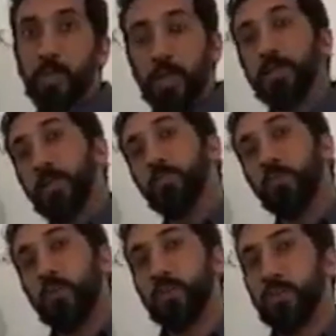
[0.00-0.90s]
and then
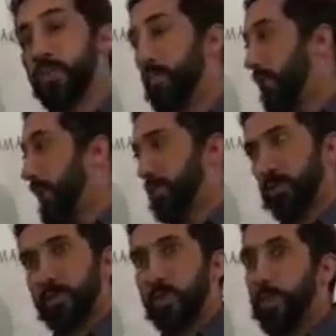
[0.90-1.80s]
move on to the
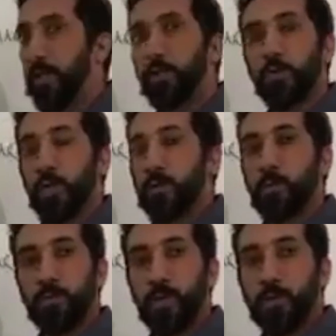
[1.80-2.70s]
advanced,
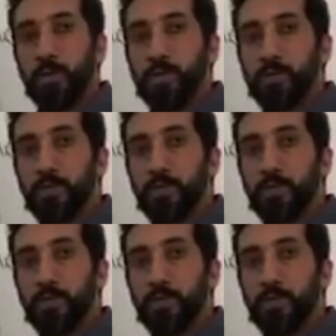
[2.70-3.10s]
incredible progress.